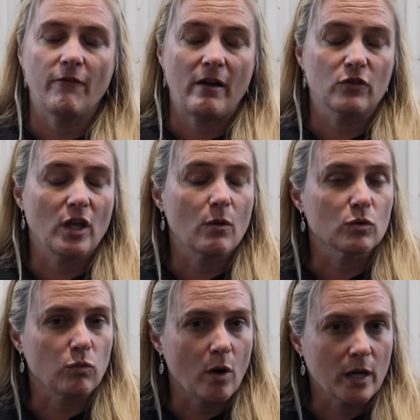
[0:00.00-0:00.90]
if everything
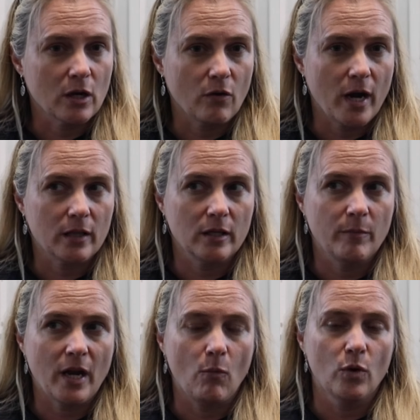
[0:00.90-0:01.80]
was working correctly,
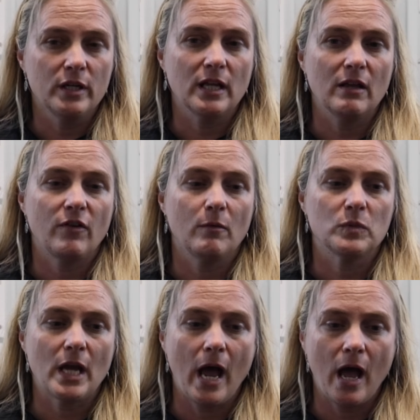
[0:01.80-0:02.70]
but I wanted to give
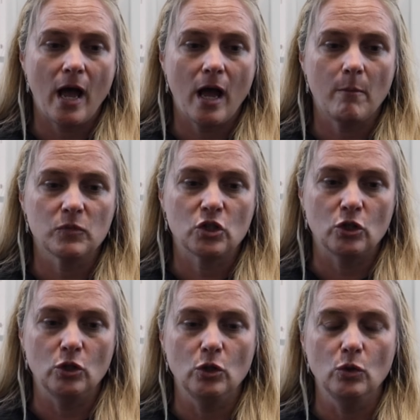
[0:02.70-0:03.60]
him time
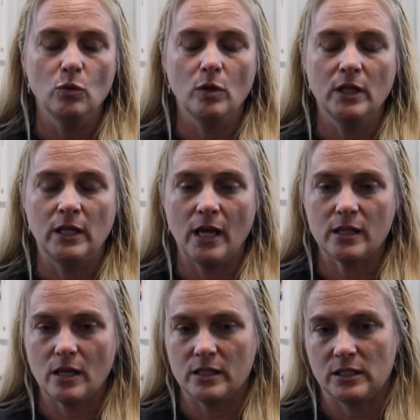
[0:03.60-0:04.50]
to
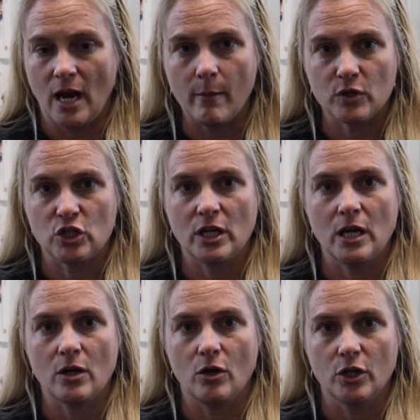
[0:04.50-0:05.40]
get established
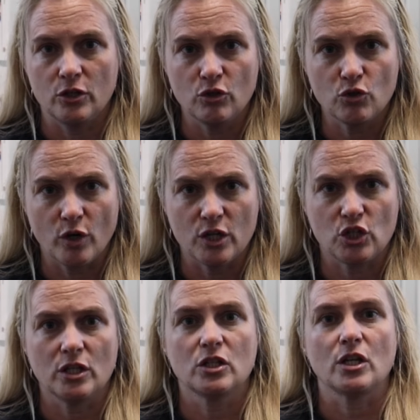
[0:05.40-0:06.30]
again on good
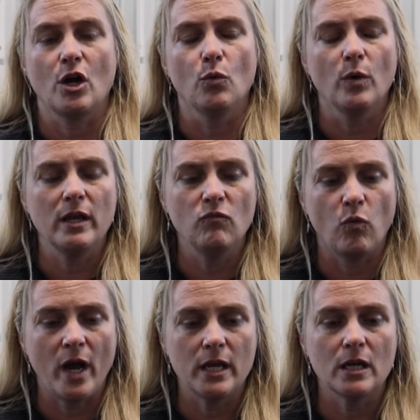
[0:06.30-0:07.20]
nutrition. So we've
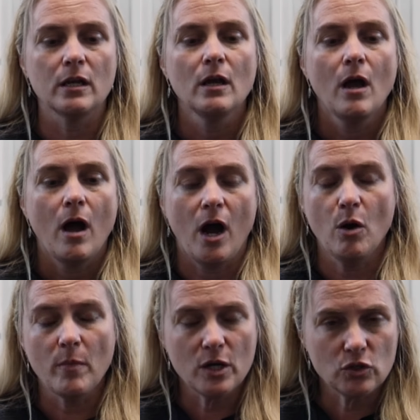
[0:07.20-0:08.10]
waited
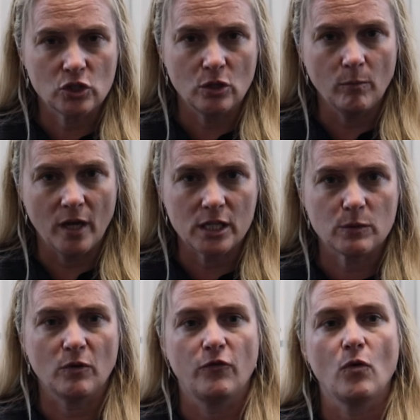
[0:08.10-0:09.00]
almost 2 months
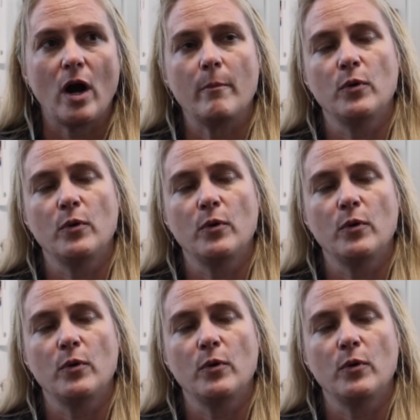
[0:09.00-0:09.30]
before I